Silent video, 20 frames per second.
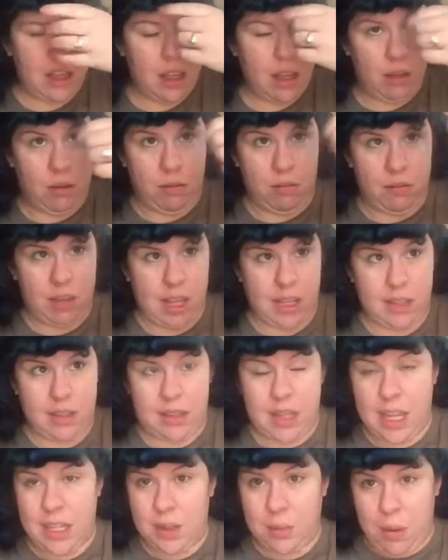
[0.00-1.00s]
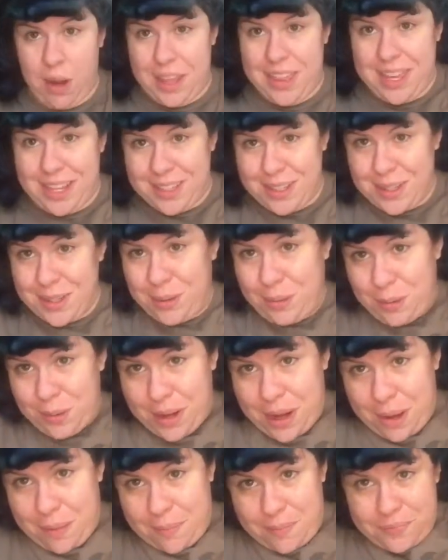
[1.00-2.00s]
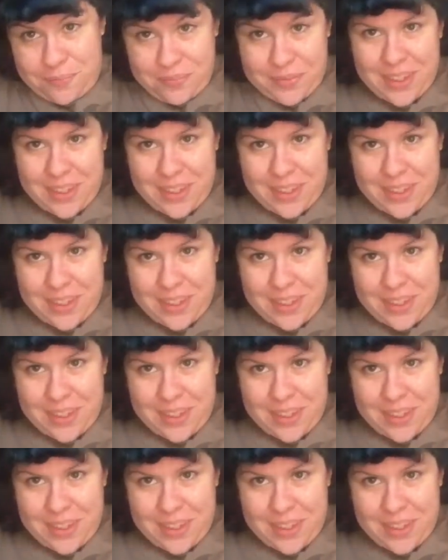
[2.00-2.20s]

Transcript: Oh, that's why that's screwed up.